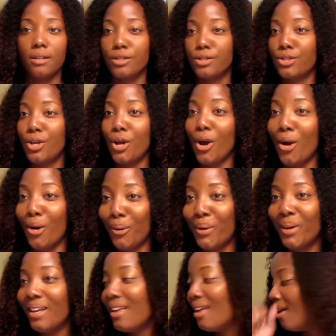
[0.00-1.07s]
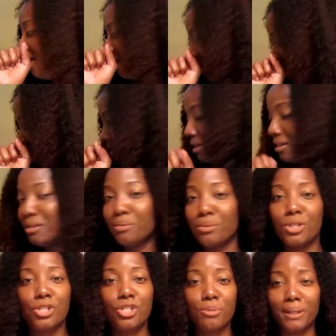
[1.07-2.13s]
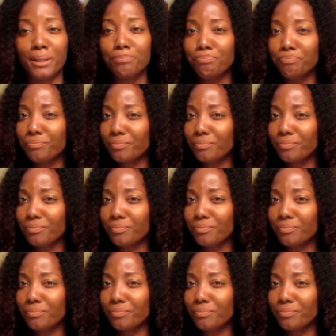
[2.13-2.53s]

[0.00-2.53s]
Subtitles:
So, excuse me.